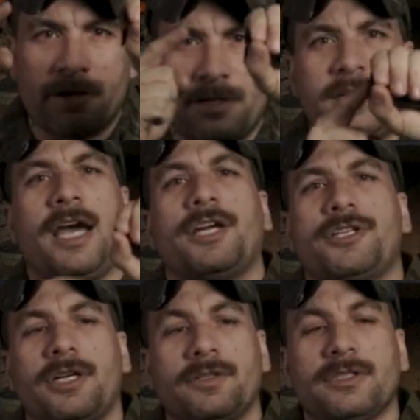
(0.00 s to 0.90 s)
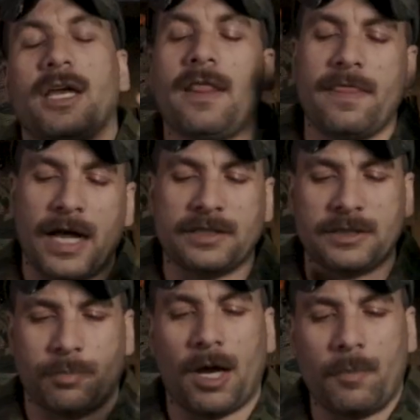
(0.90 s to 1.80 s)
the tag shells, and that's
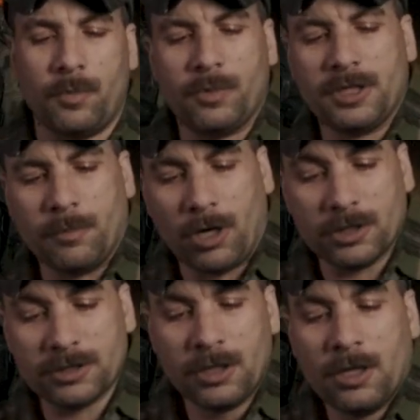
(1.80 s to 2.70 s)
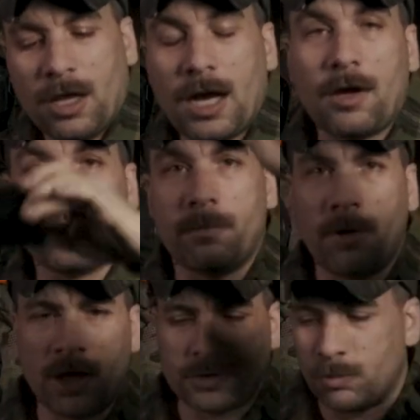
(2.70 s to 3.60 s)
the problem with the MAAWS. How the
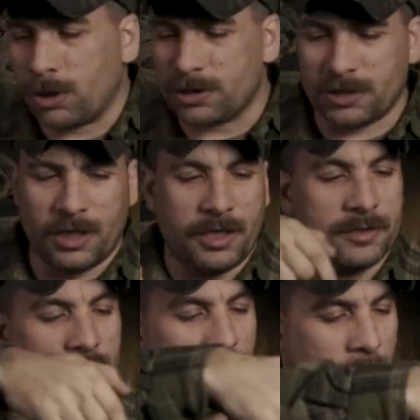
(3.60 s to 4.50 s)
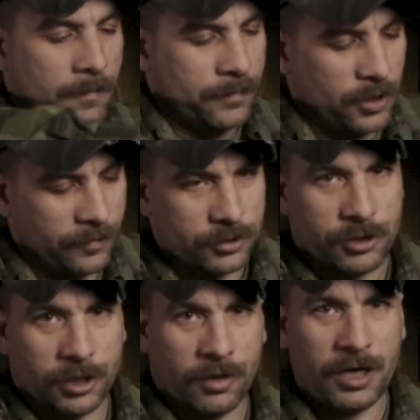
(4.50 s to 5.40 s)
MAAWS works is you have your
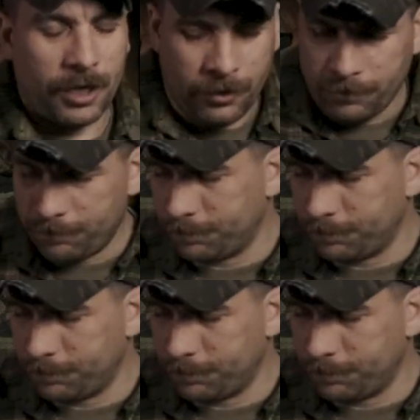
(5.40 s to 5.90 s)
trigger right here.